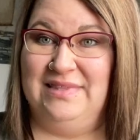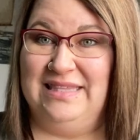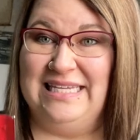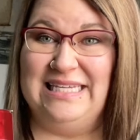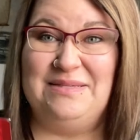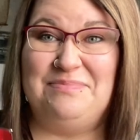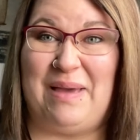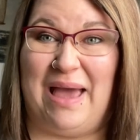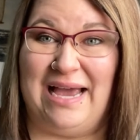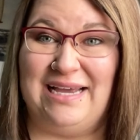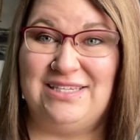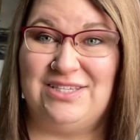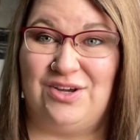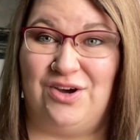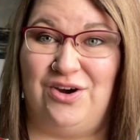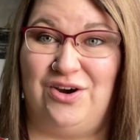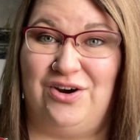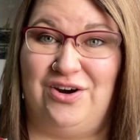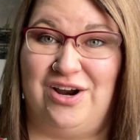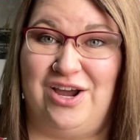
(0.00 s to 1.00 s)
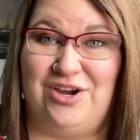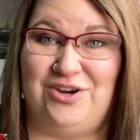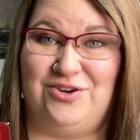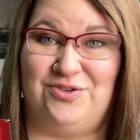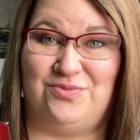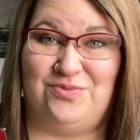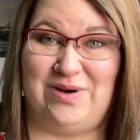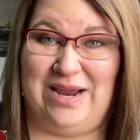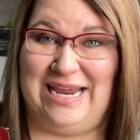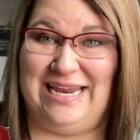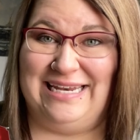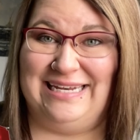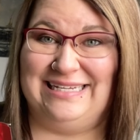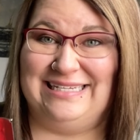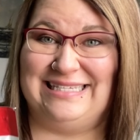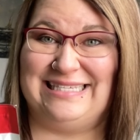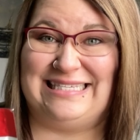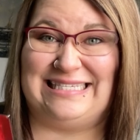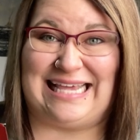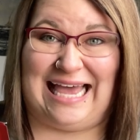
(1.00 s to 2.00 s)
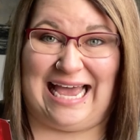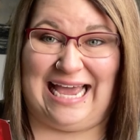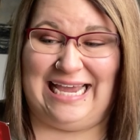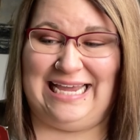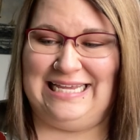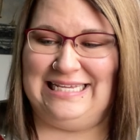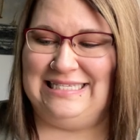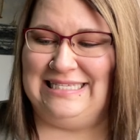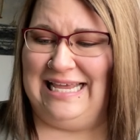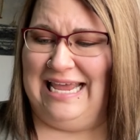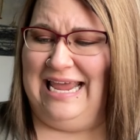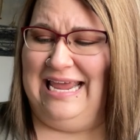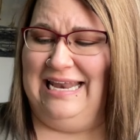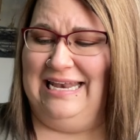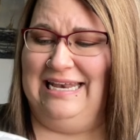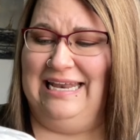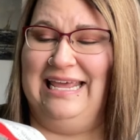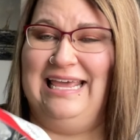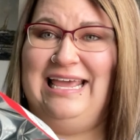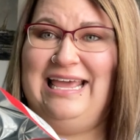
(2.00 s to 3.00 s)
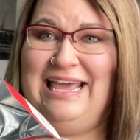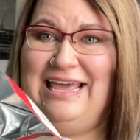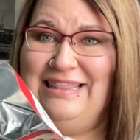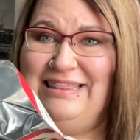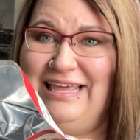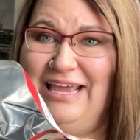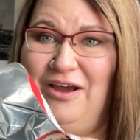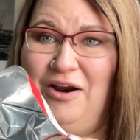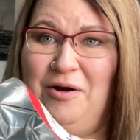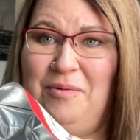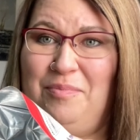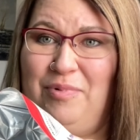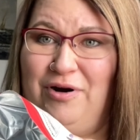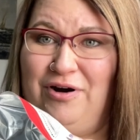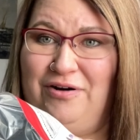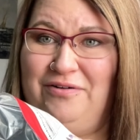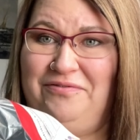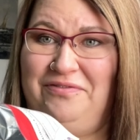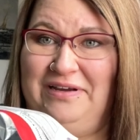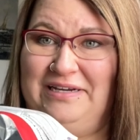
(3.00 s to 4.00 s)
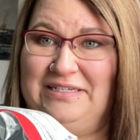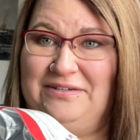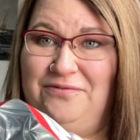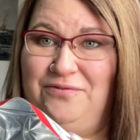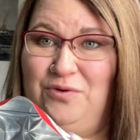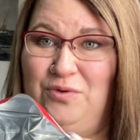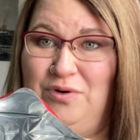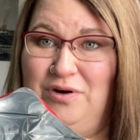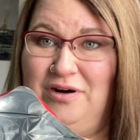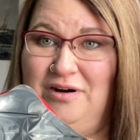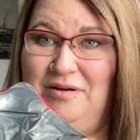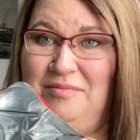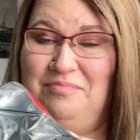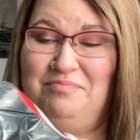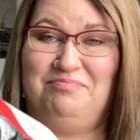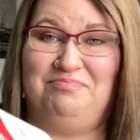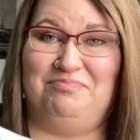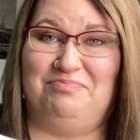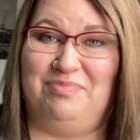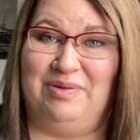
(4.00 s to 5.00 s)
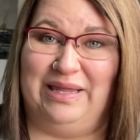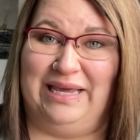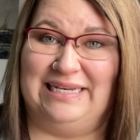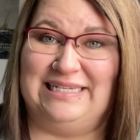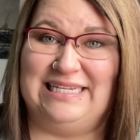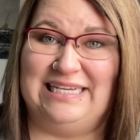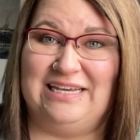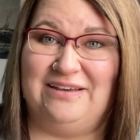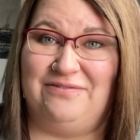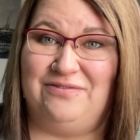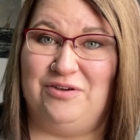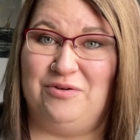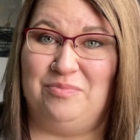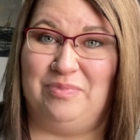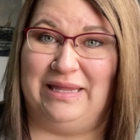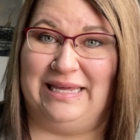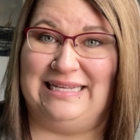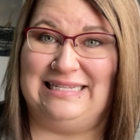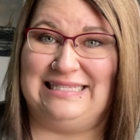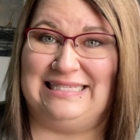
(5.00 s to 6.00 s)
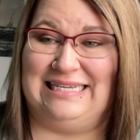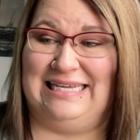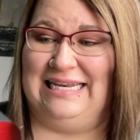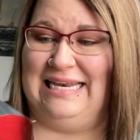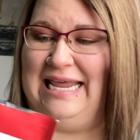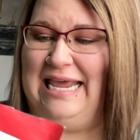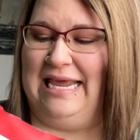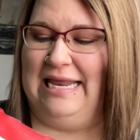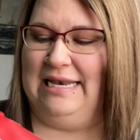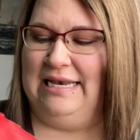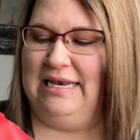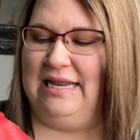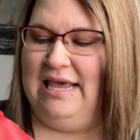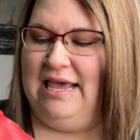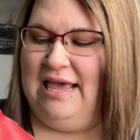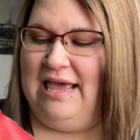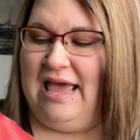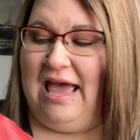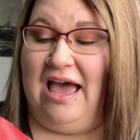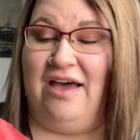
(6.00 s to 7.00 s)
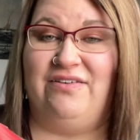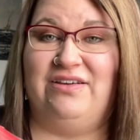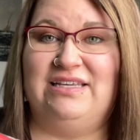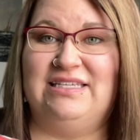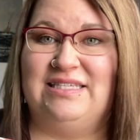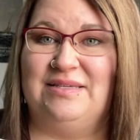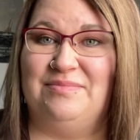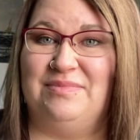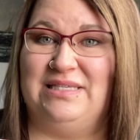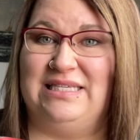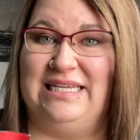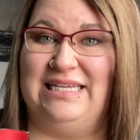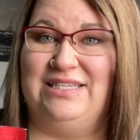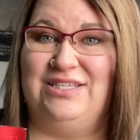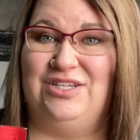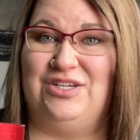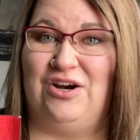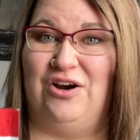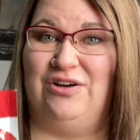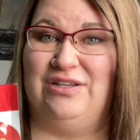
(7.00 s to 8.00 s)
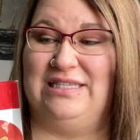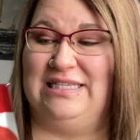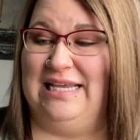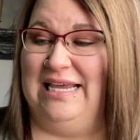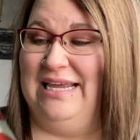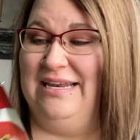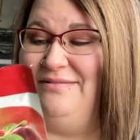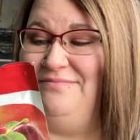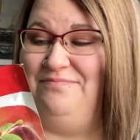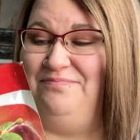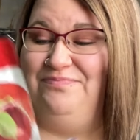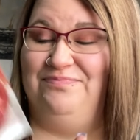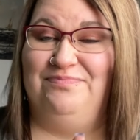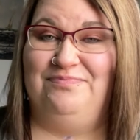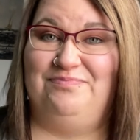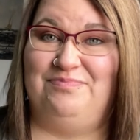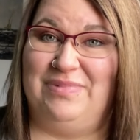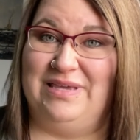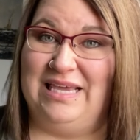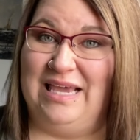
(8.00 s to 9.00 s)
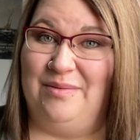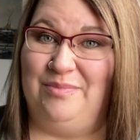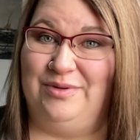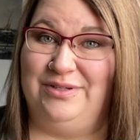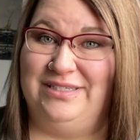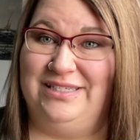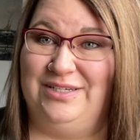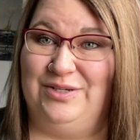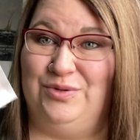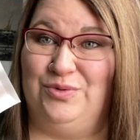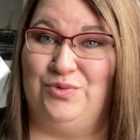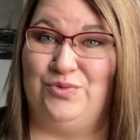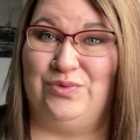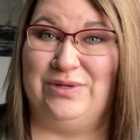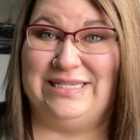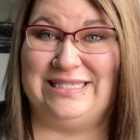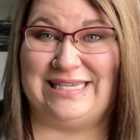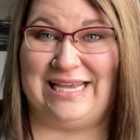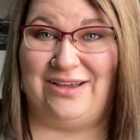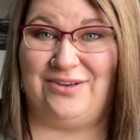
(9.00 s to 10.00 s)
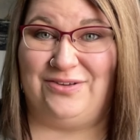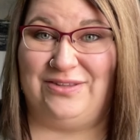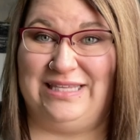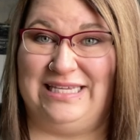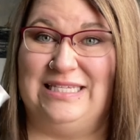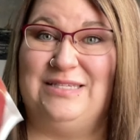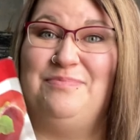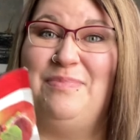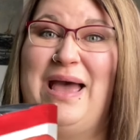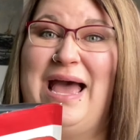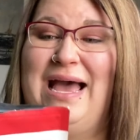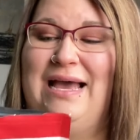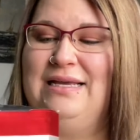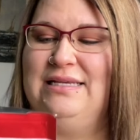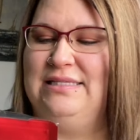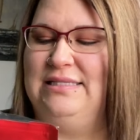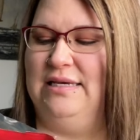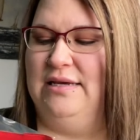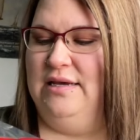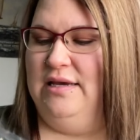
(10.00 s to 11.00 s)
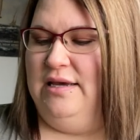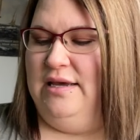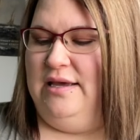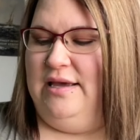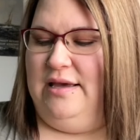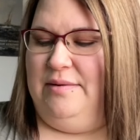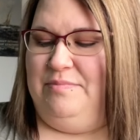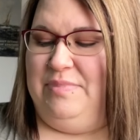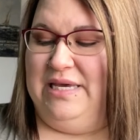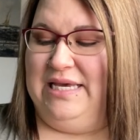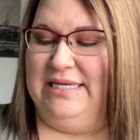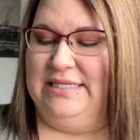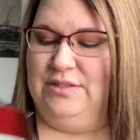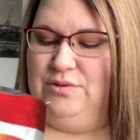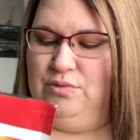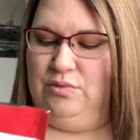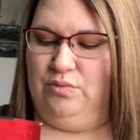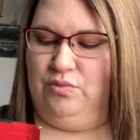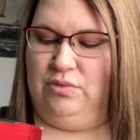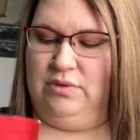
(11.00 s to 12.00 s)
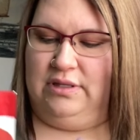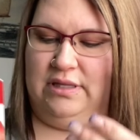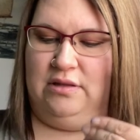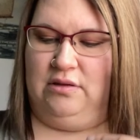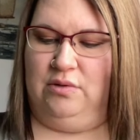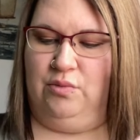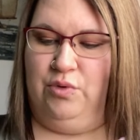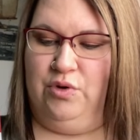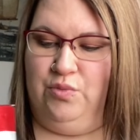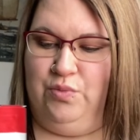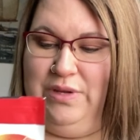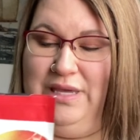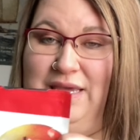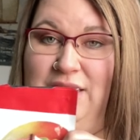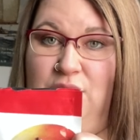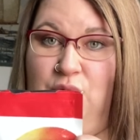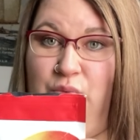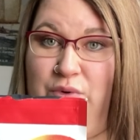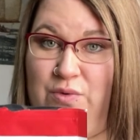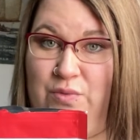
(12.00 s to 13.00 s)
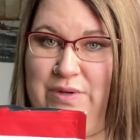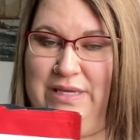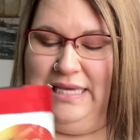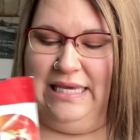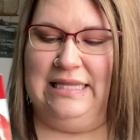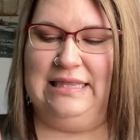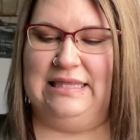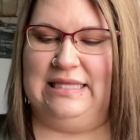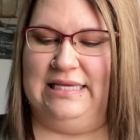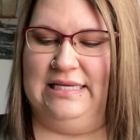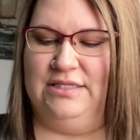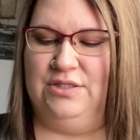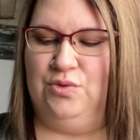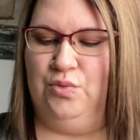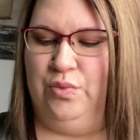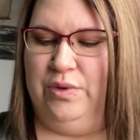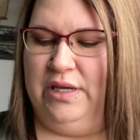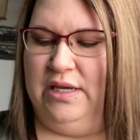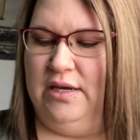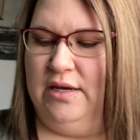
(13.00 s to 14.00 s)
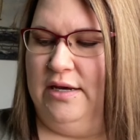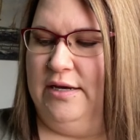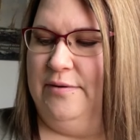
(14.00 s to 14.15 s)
These bags are a great size, and they are perfect for planting a few plants in and having some seed starts and being able to recycle these bags, because when we get these, we